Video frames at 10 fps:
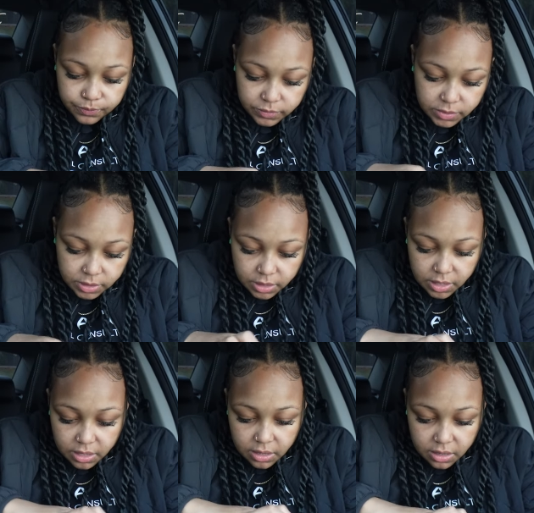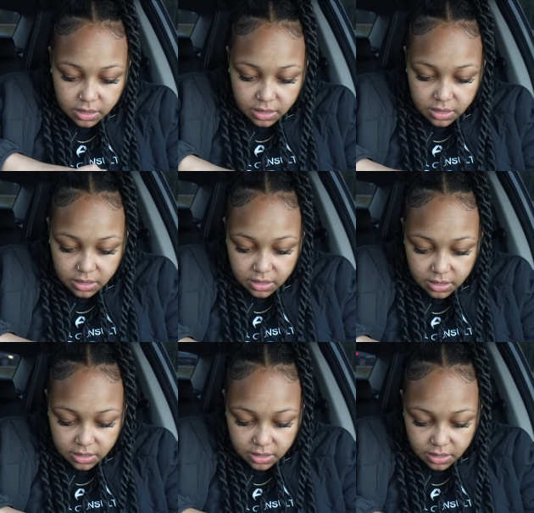
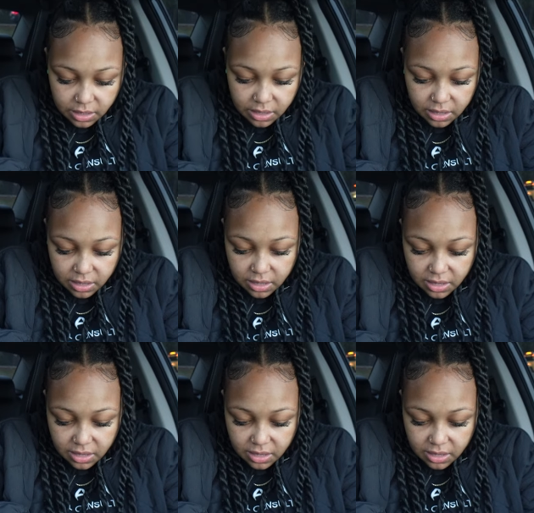[no speech]